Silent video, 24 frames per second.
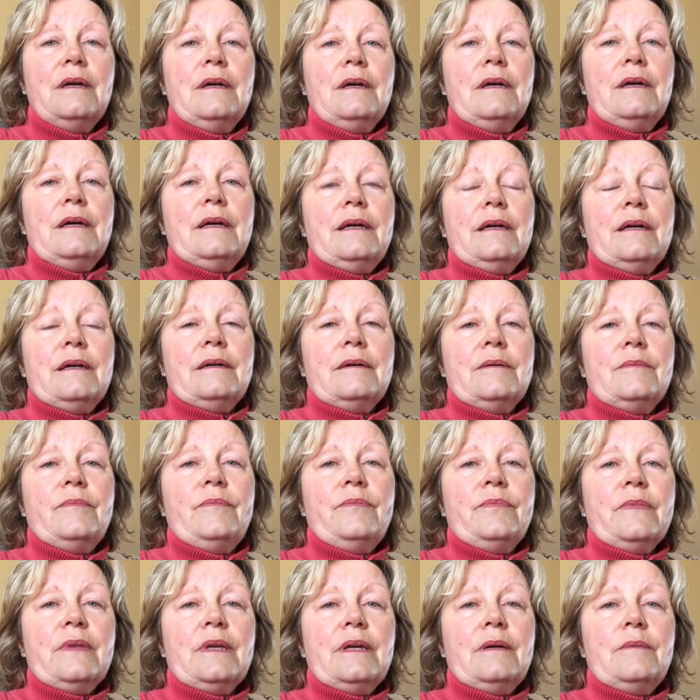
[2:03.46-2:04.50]

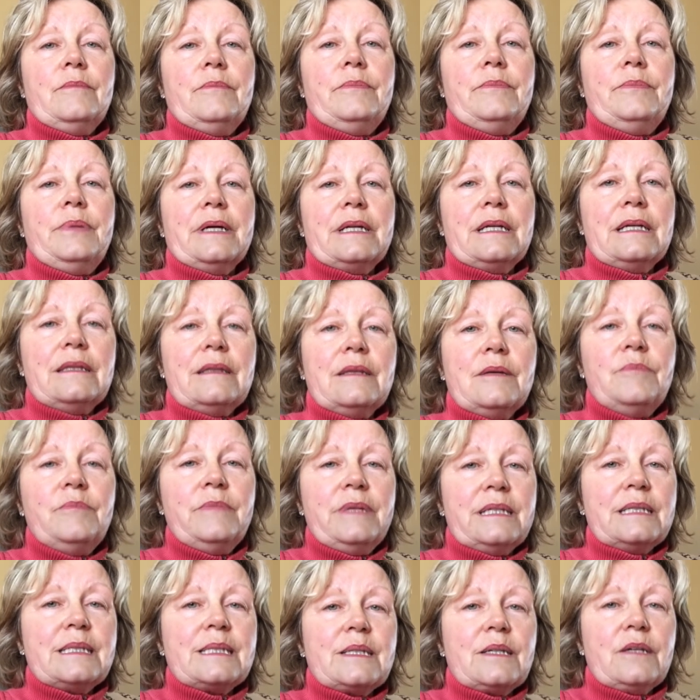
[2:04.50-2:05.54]
but in the
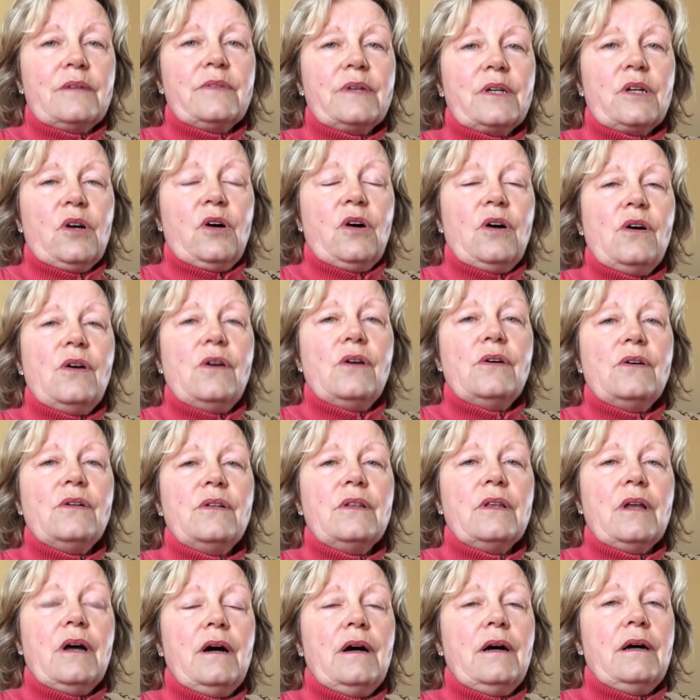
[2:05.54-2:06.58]
midst of it
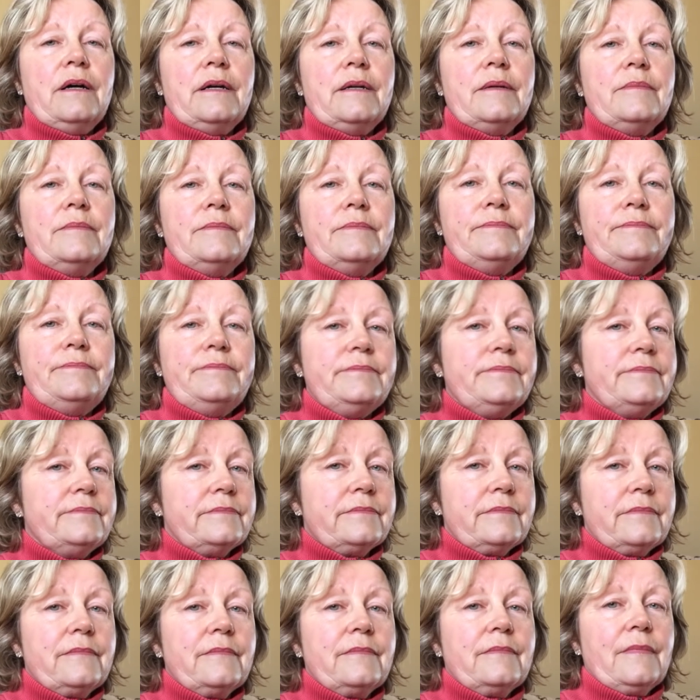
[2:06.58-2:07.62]
all, I'm
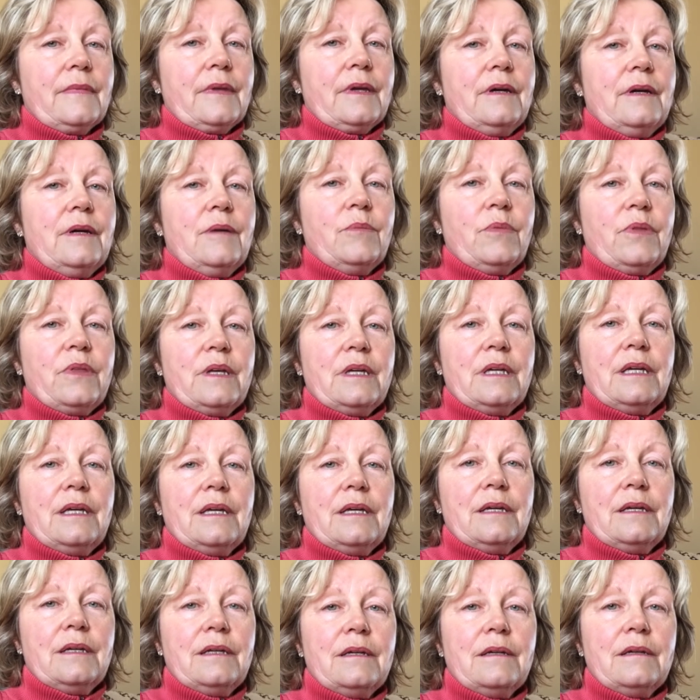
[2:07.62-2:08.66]

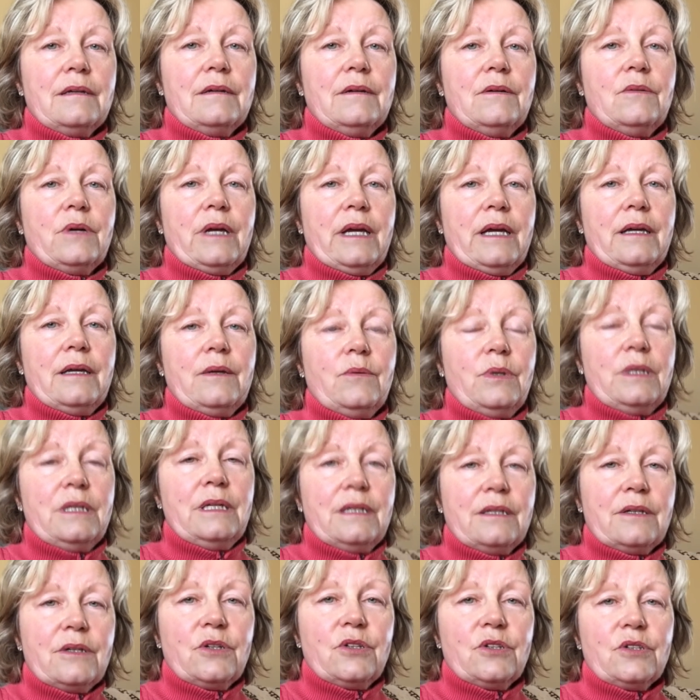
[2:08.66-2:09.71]
thinking, okay, we need
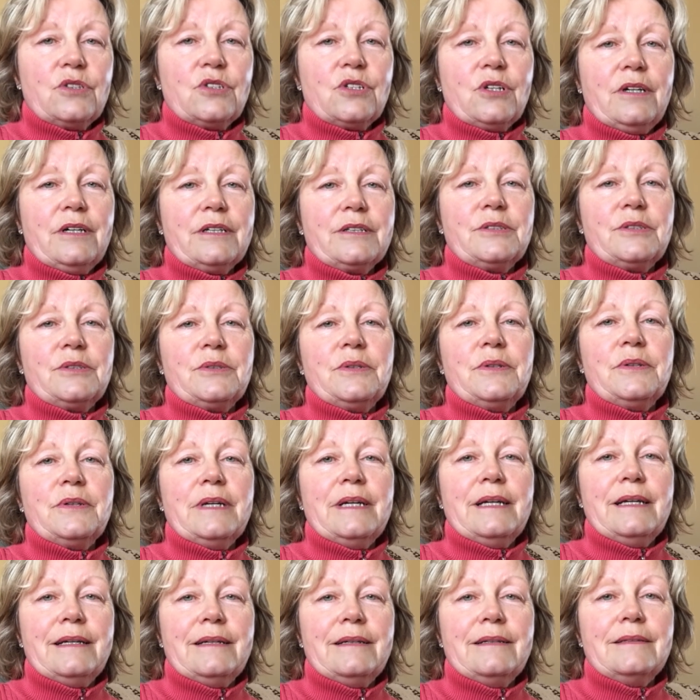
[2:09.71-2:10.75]
a good doctor,
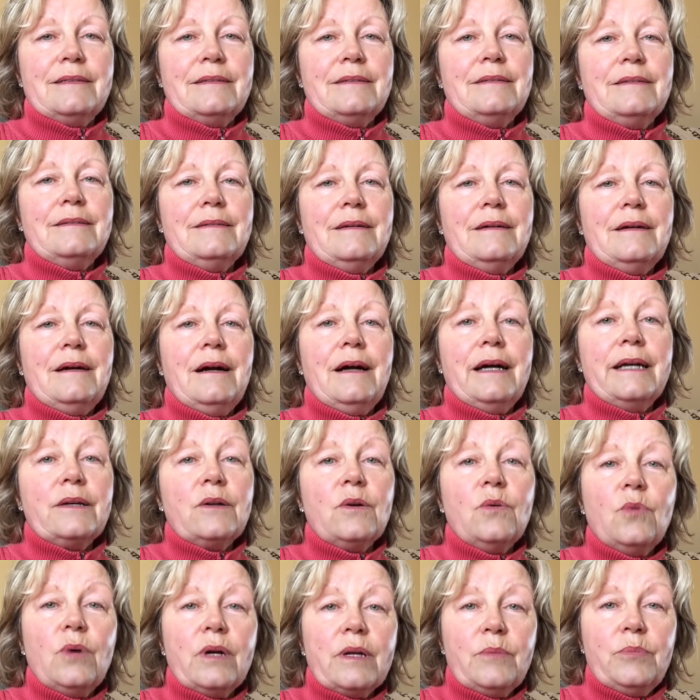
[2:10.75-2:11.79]
and I don't
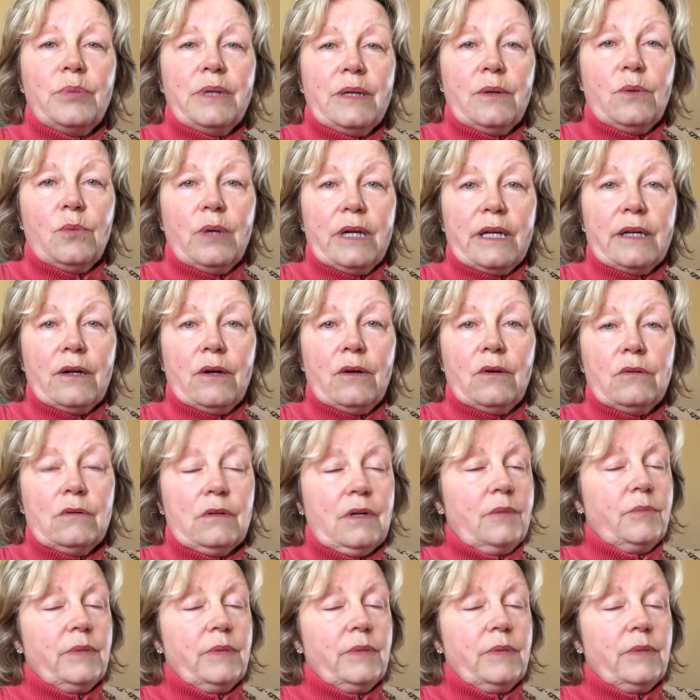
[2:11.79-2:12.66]
want to be a widow.